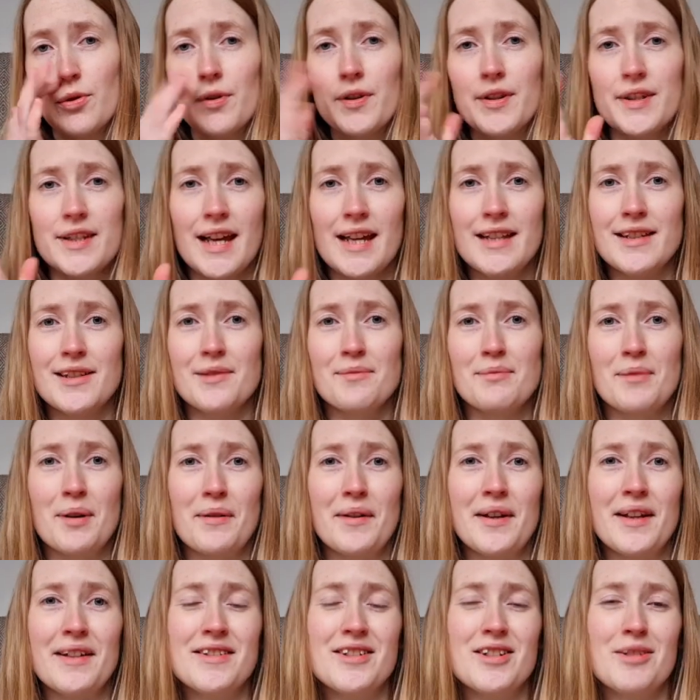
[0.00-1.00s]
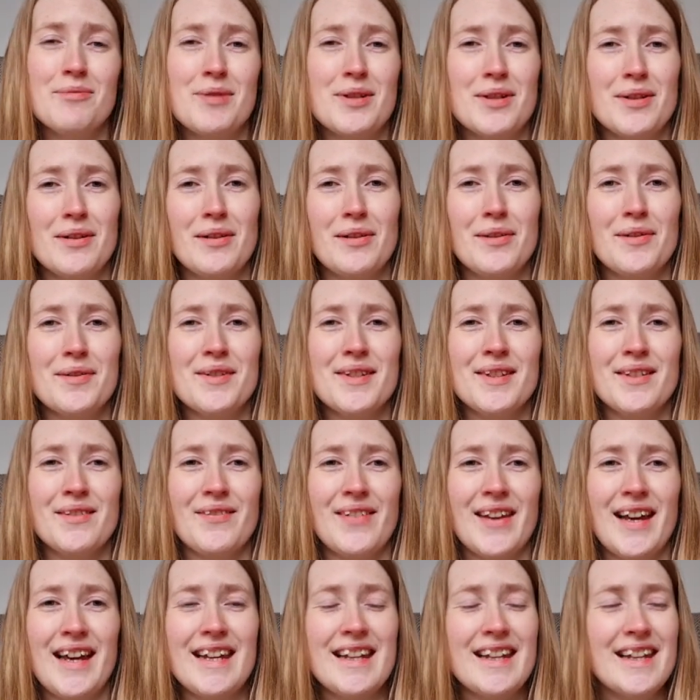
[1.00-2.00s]
content. Don't worry, I'll still be doing lots
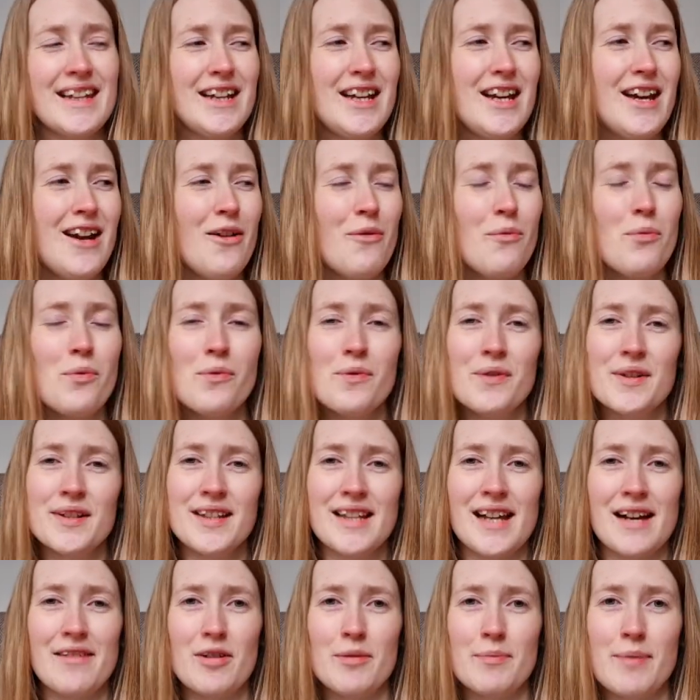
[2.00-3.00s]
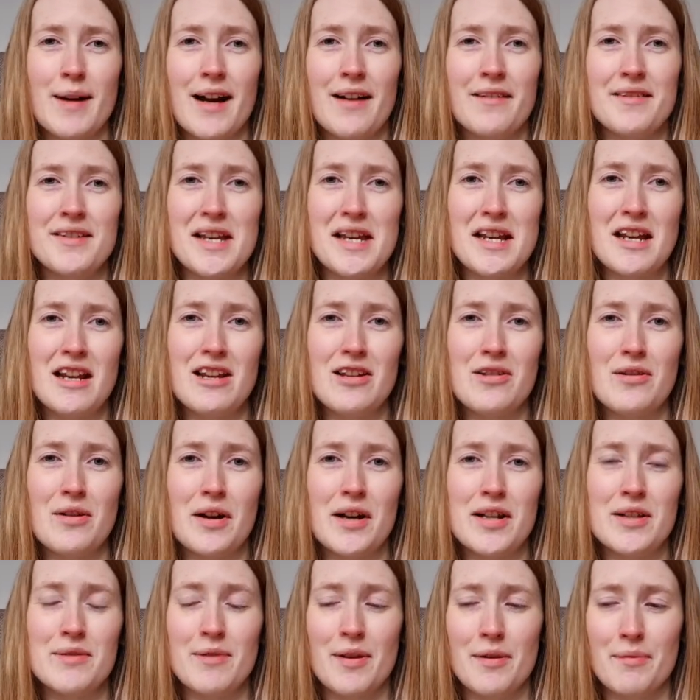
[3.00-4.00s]
of like walks out and about, taking you
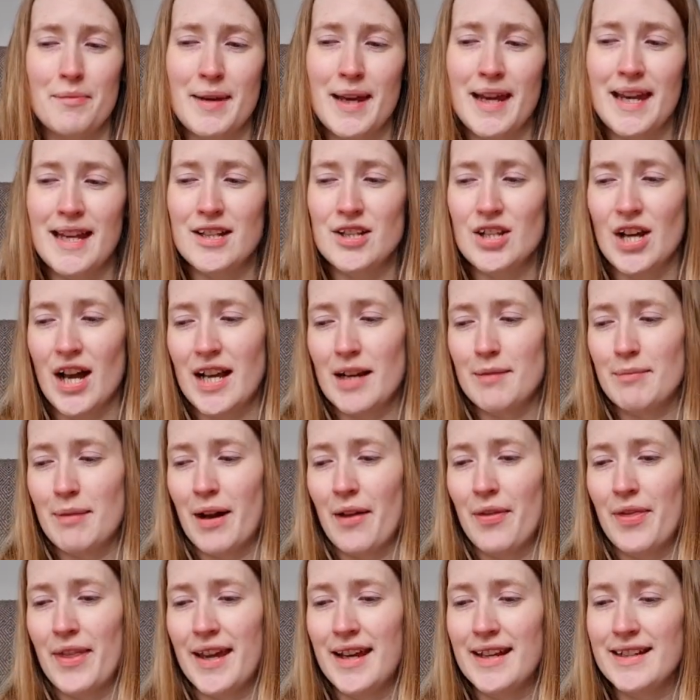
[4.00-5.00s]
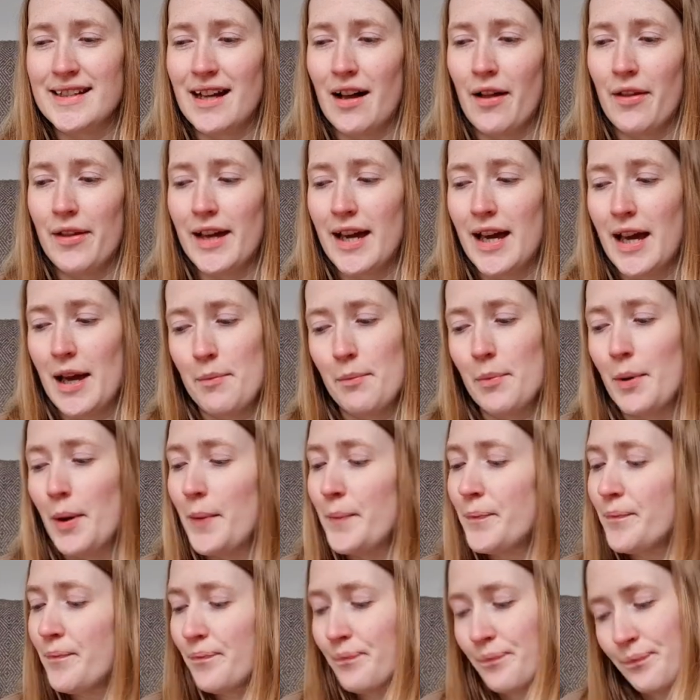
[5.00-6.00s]
guys with me and chatting about things out there.
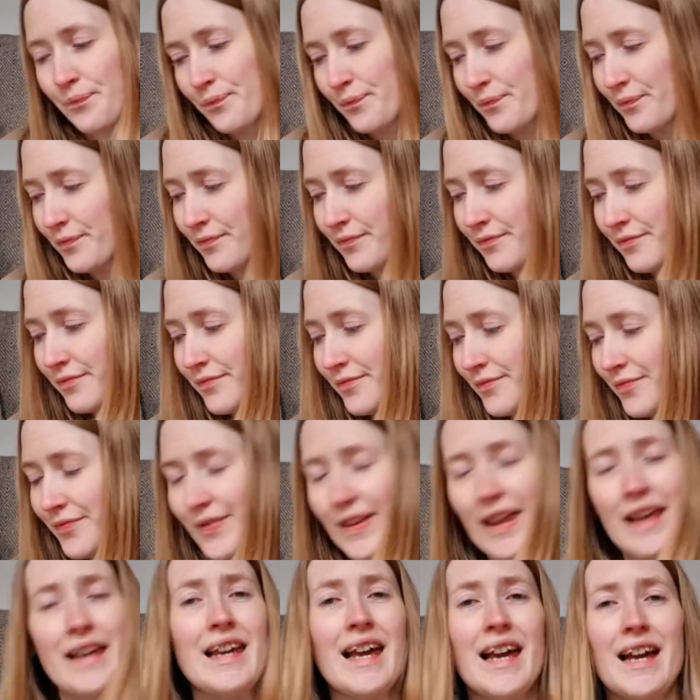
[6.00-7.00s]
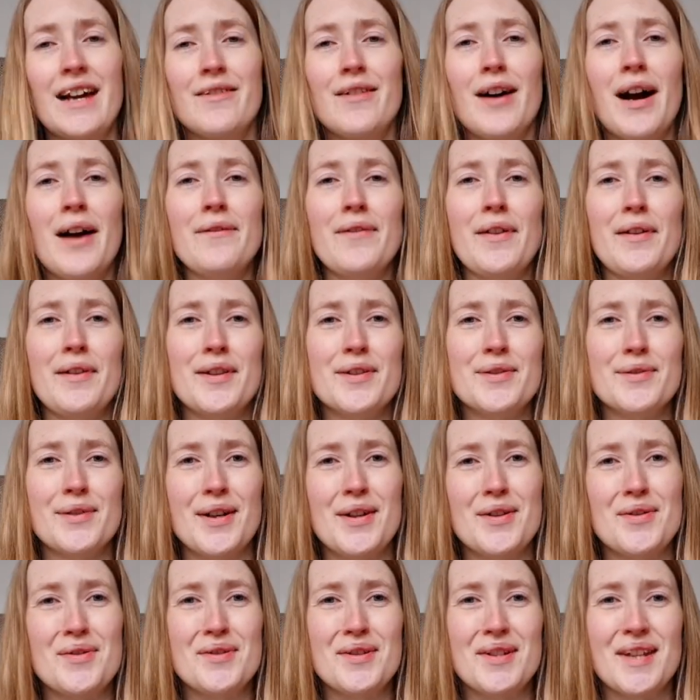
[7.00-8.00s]
But yeah, I found this
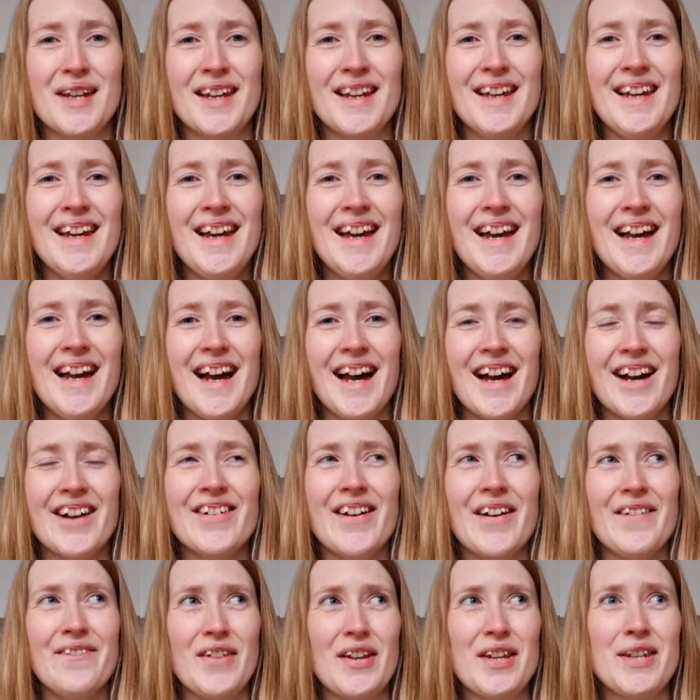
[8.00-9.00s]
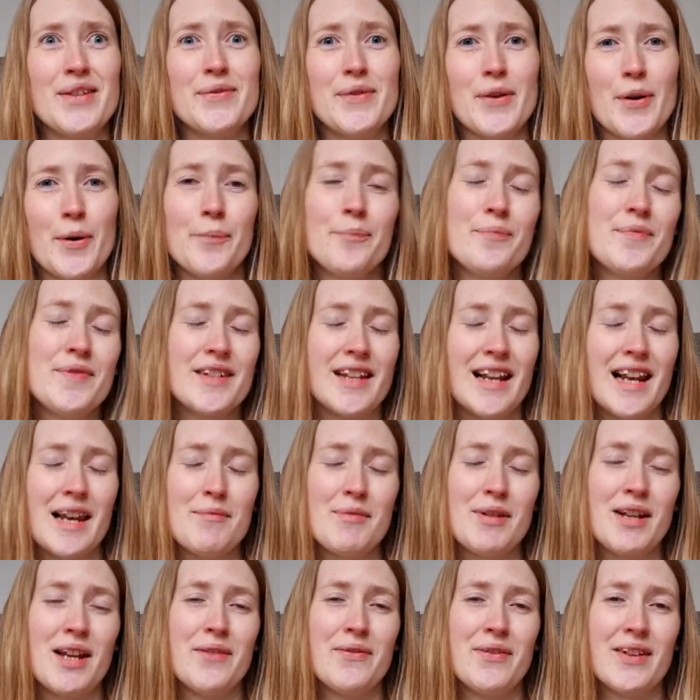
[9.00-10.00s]
quite interesting and quite fun to film, so
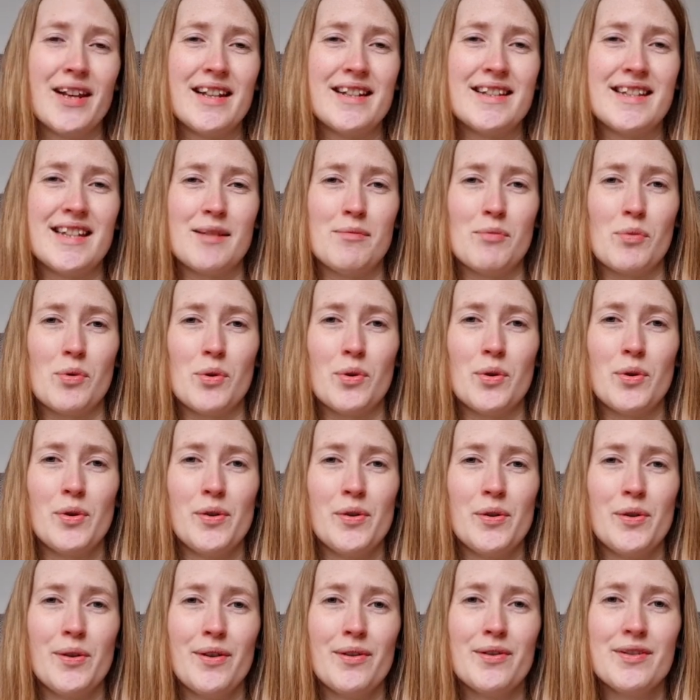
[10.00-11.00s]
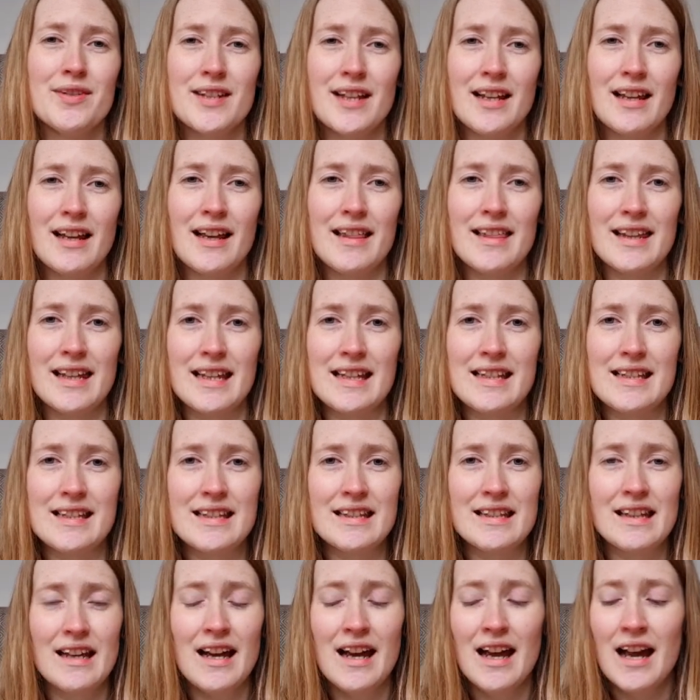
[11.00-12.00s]
let me know if you'd like to see more content like
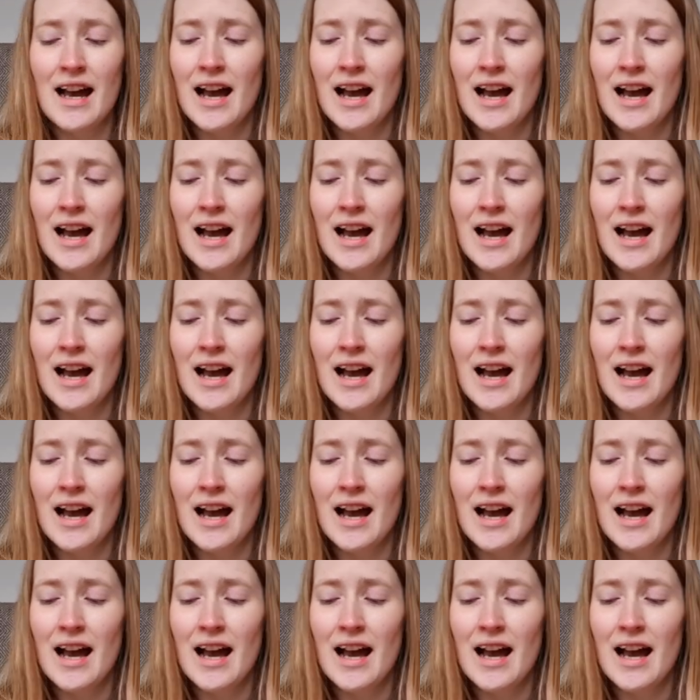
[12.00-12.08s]
this.